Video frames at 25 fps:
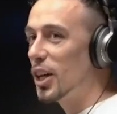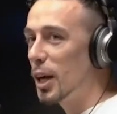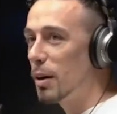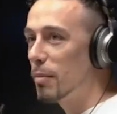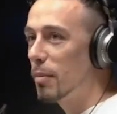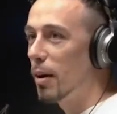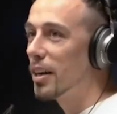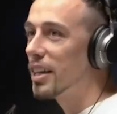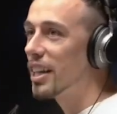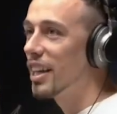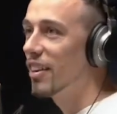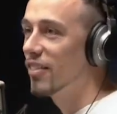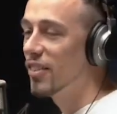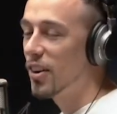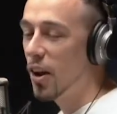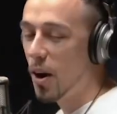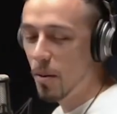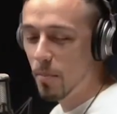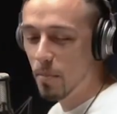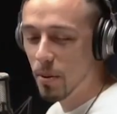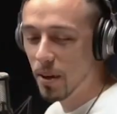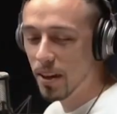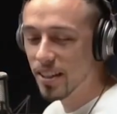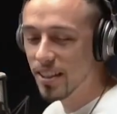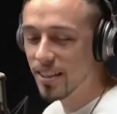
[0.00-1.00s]
Talk about giving
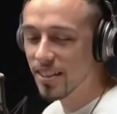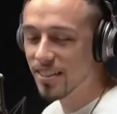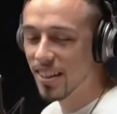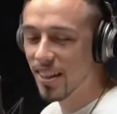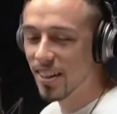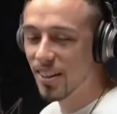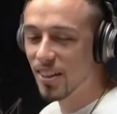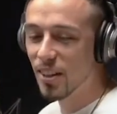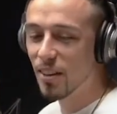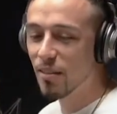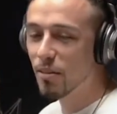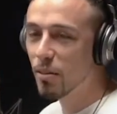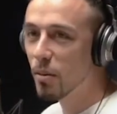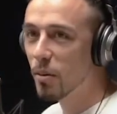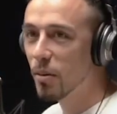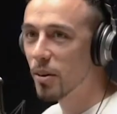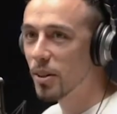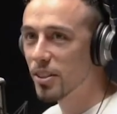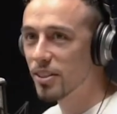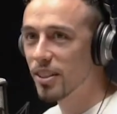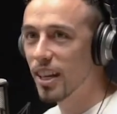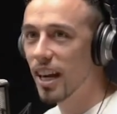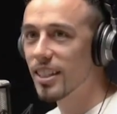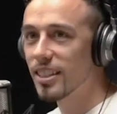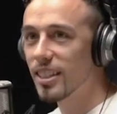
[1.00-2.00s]
our opinions. I don't know if we
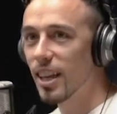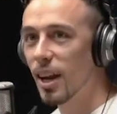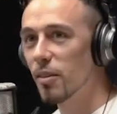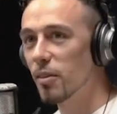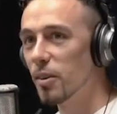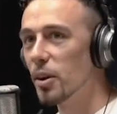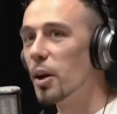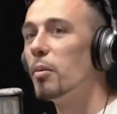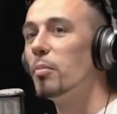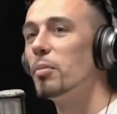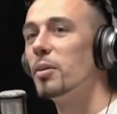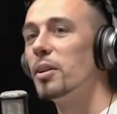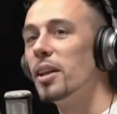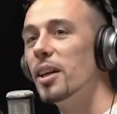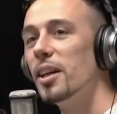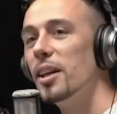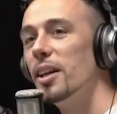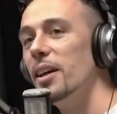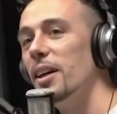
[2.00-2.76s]
want to crack that one open.